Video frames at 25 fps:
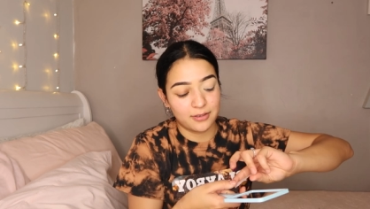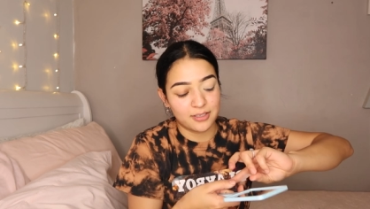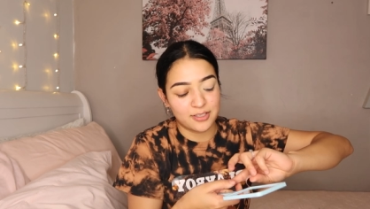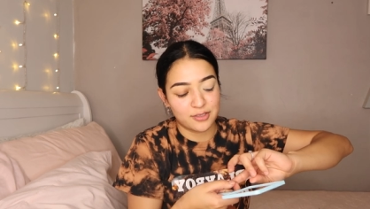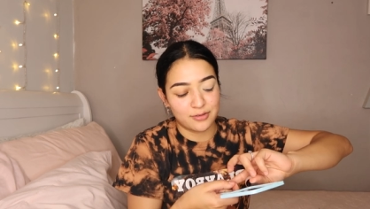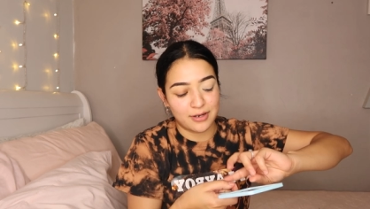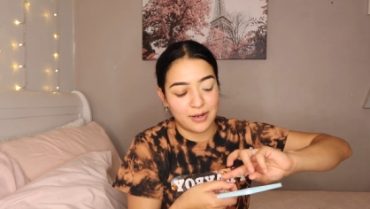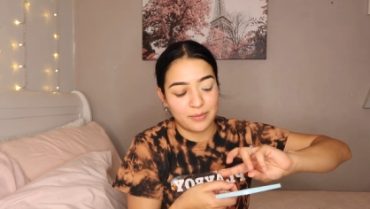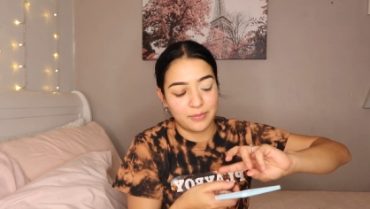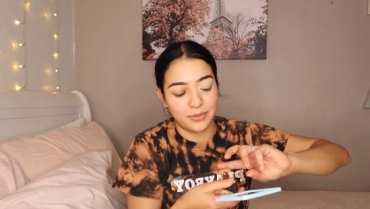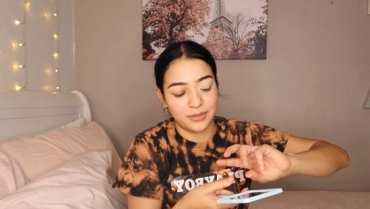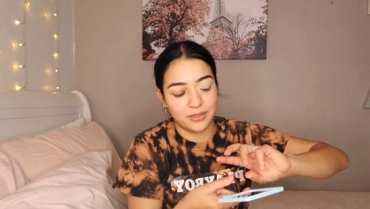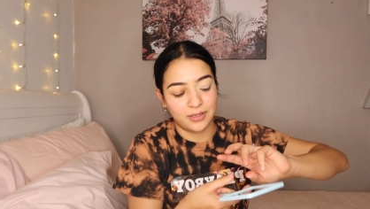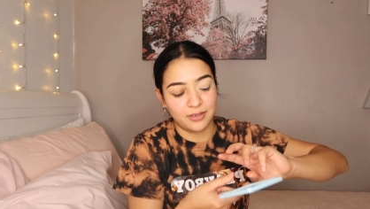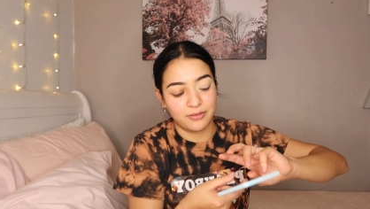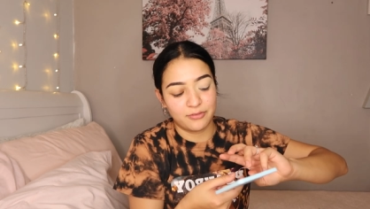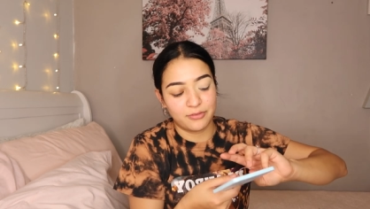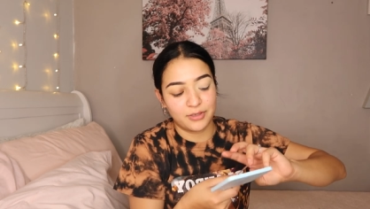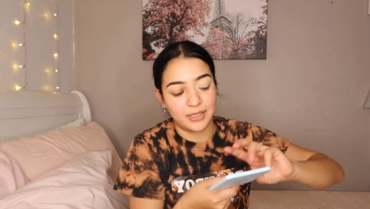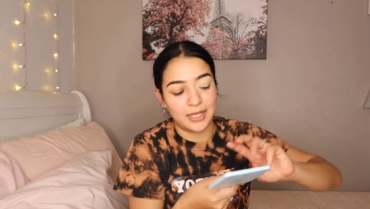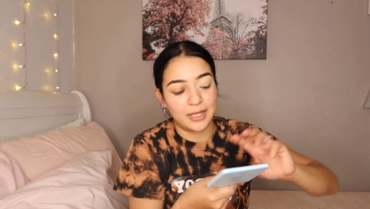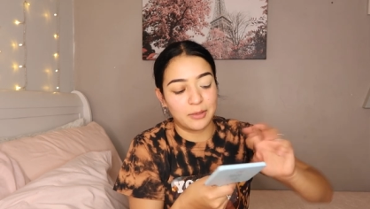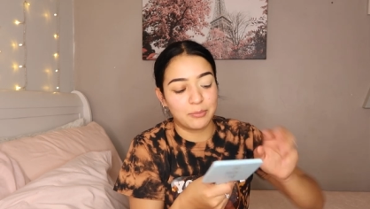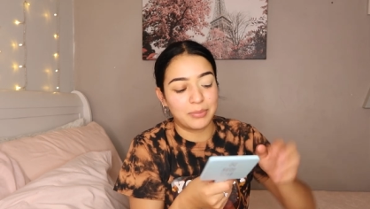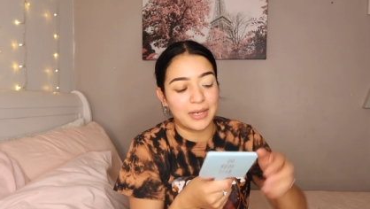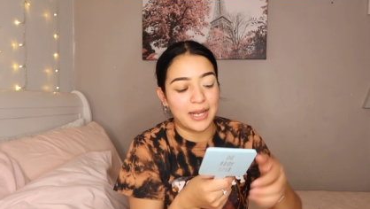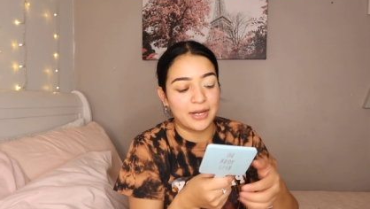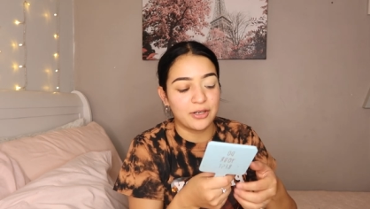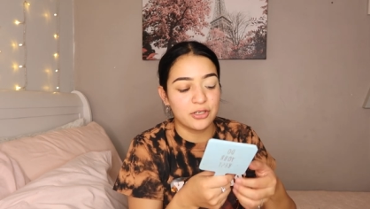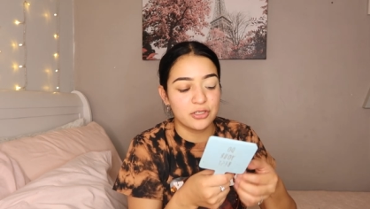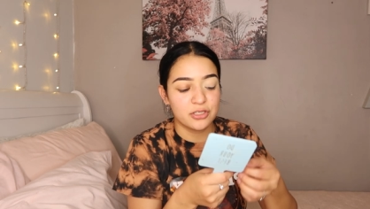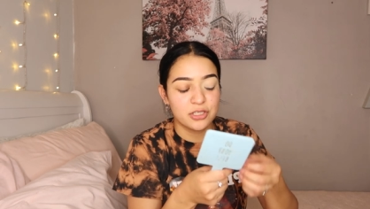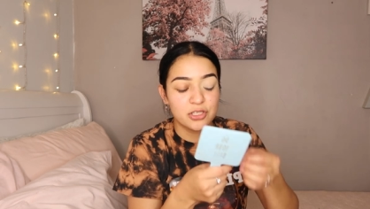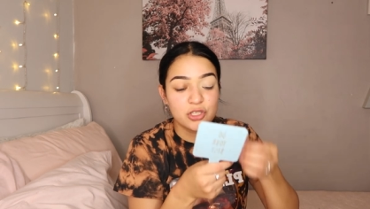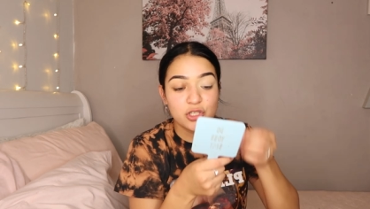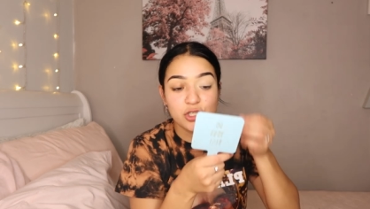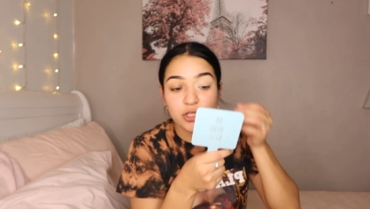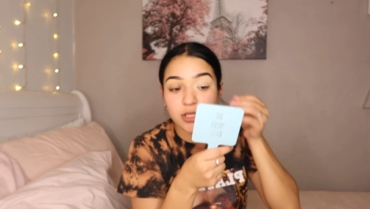Not scrapbooking, for like
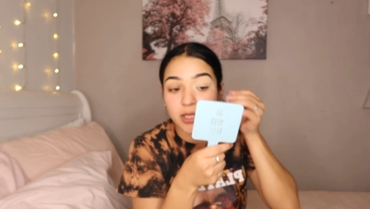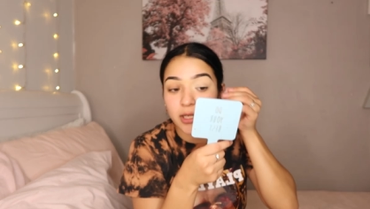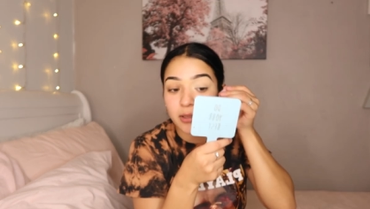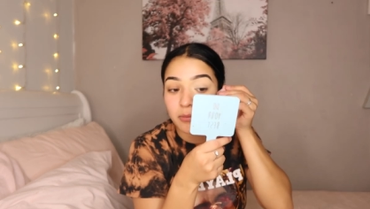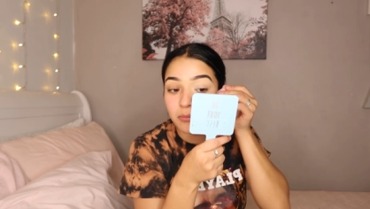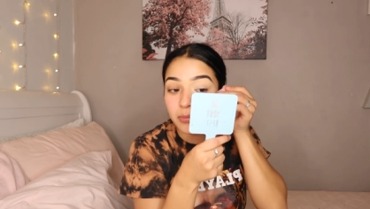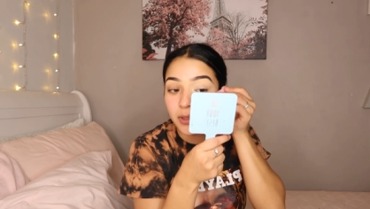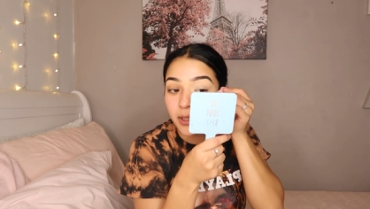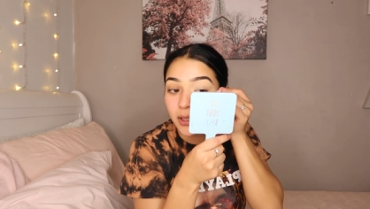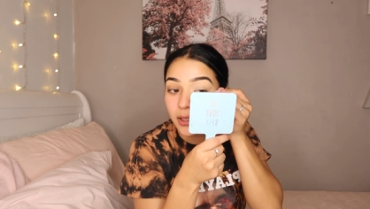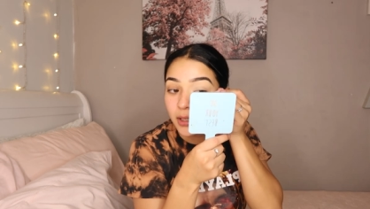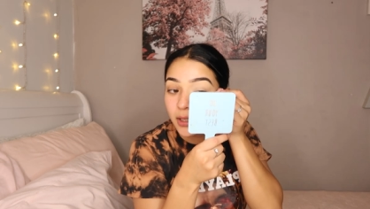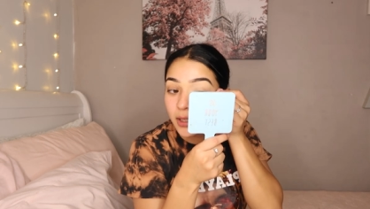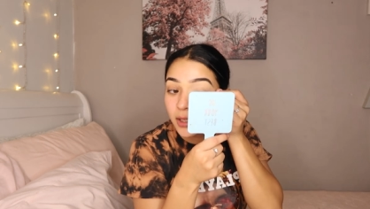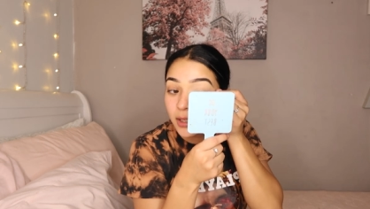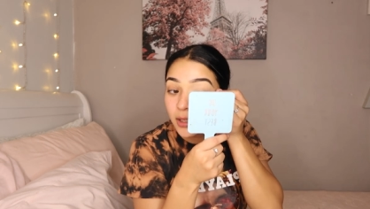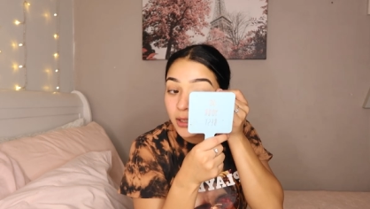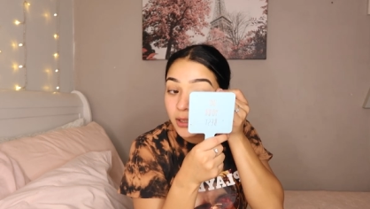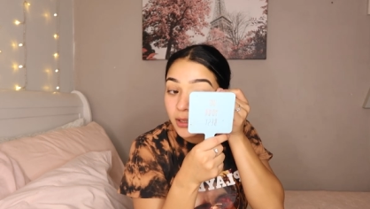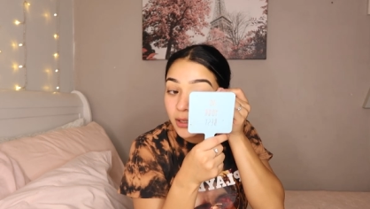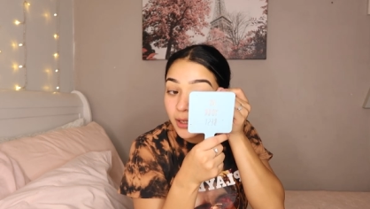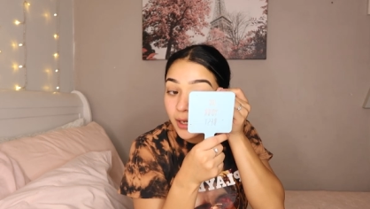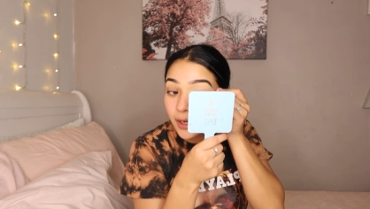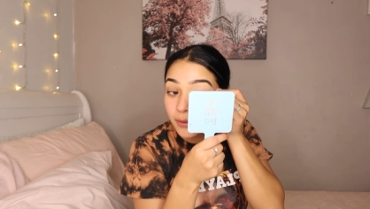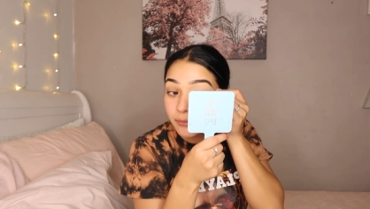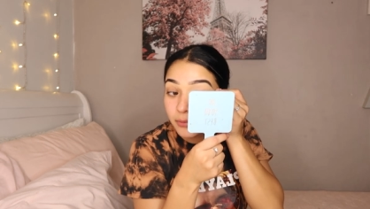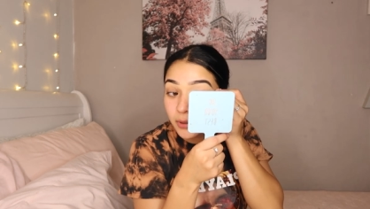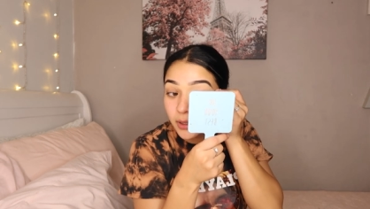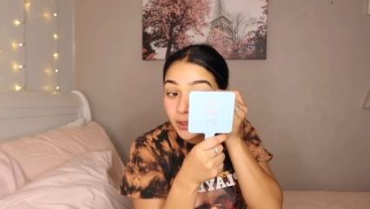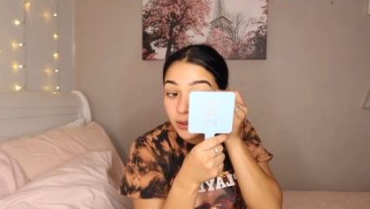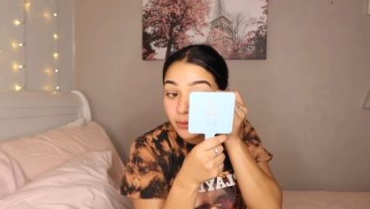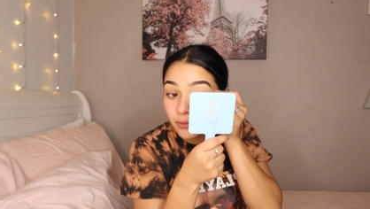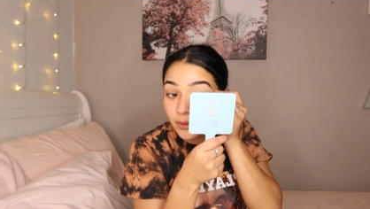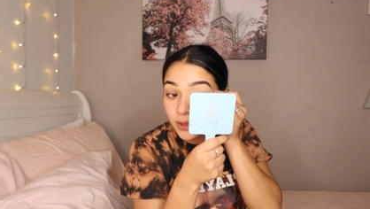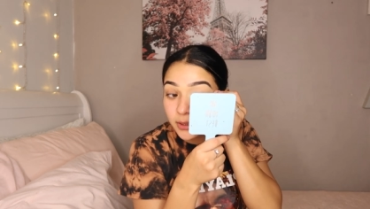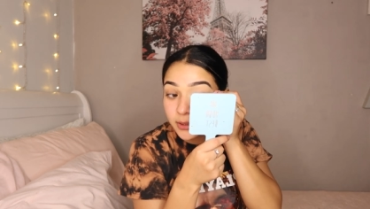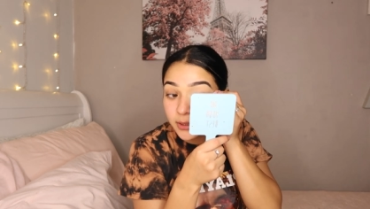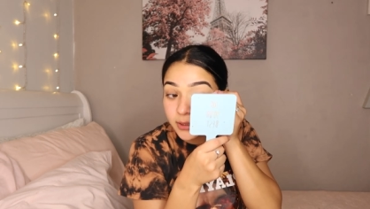planners and shit. But I
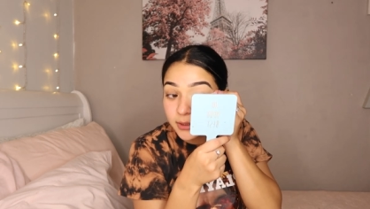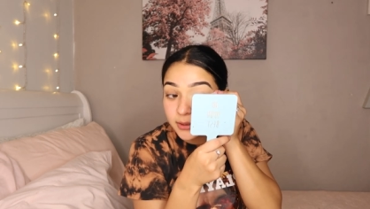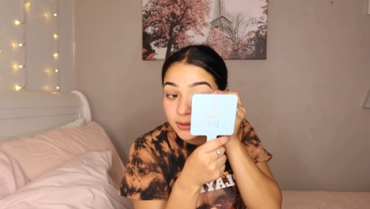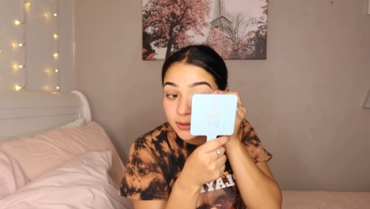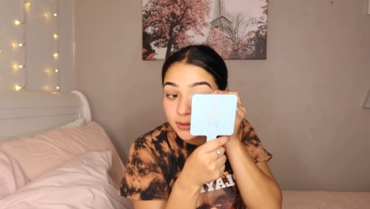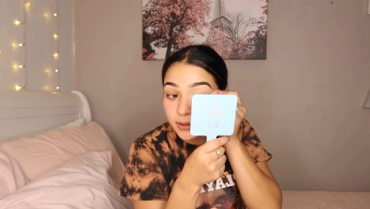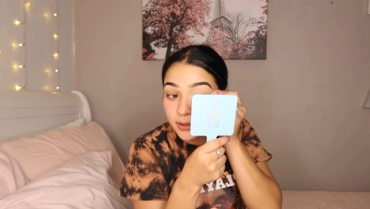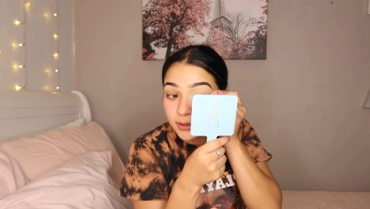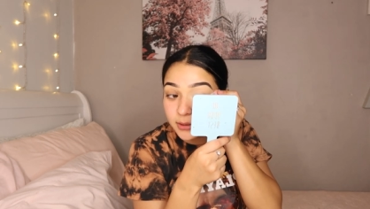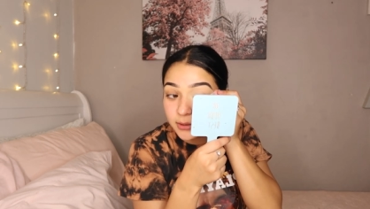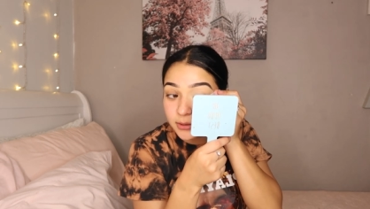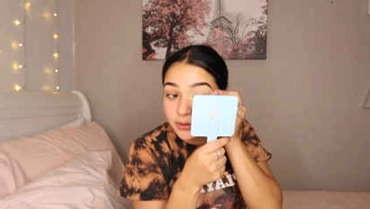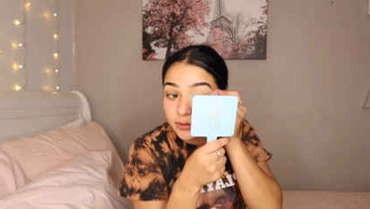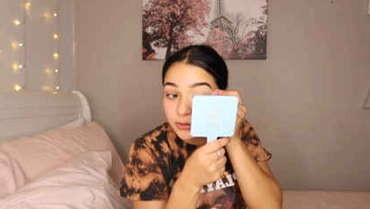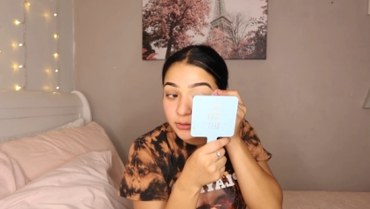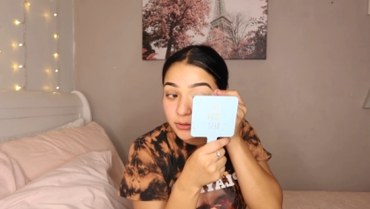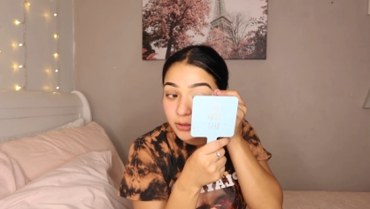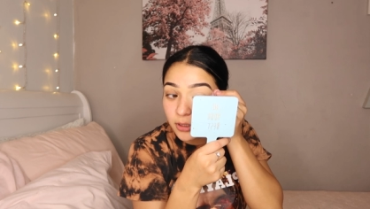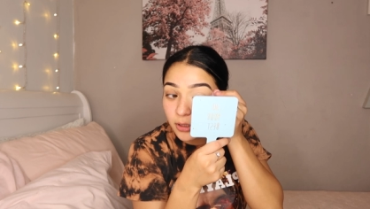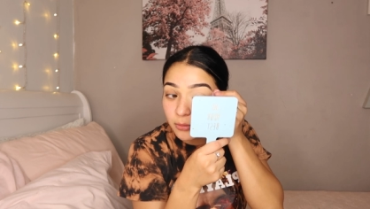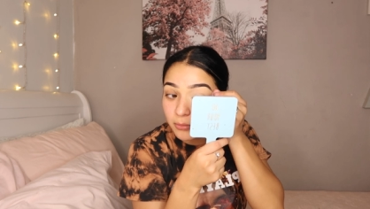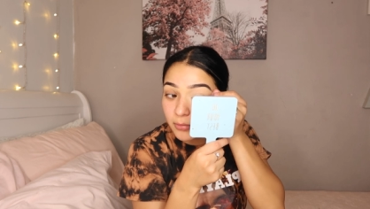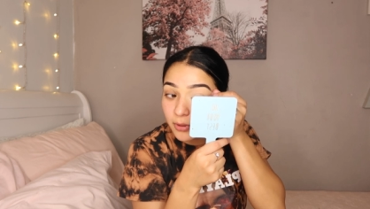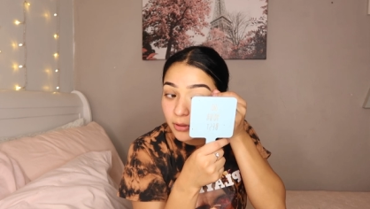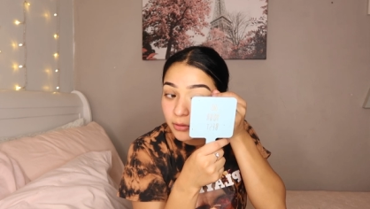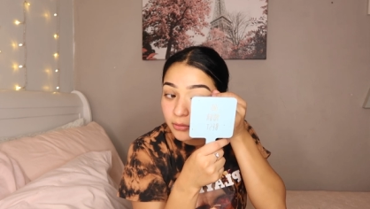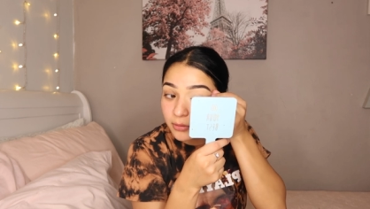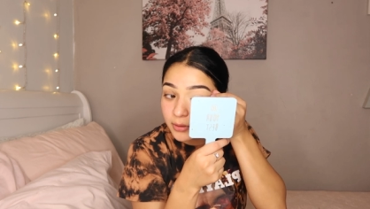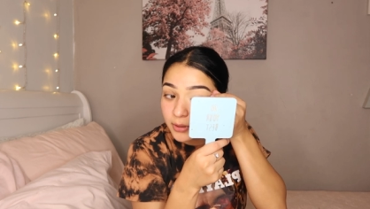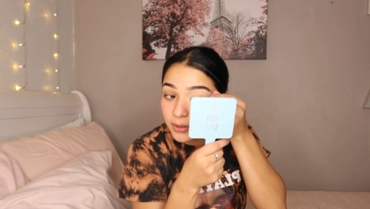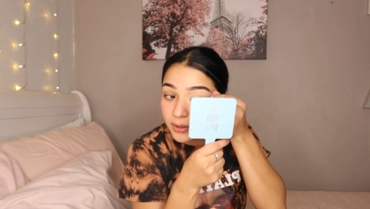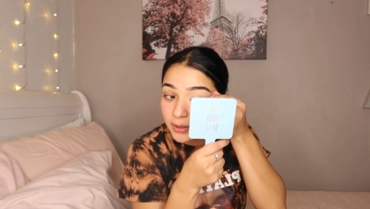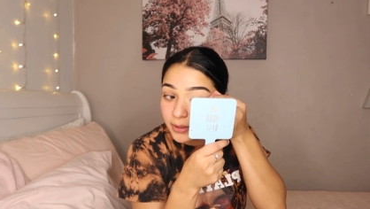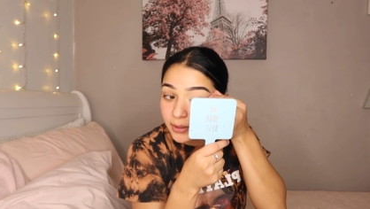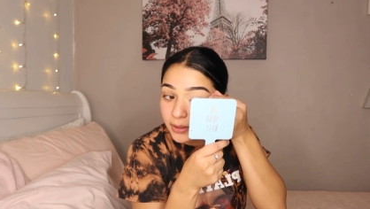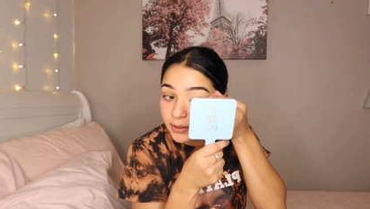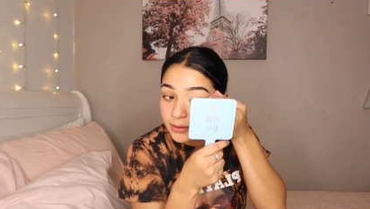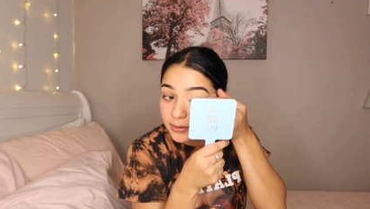really want this look to come
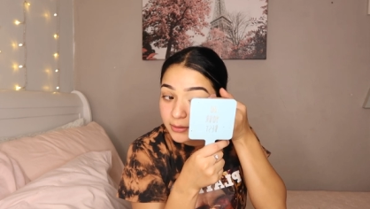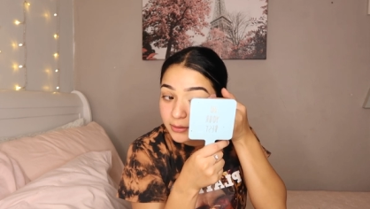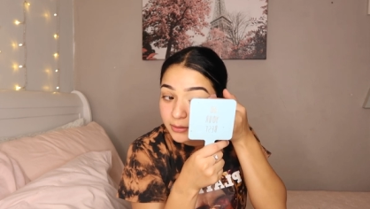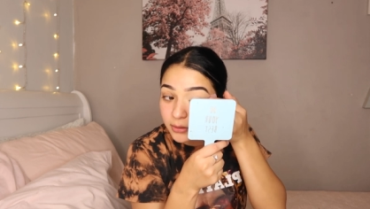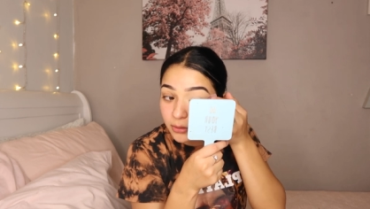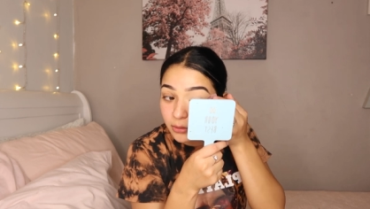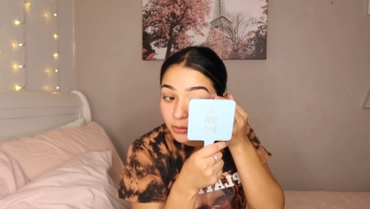out good.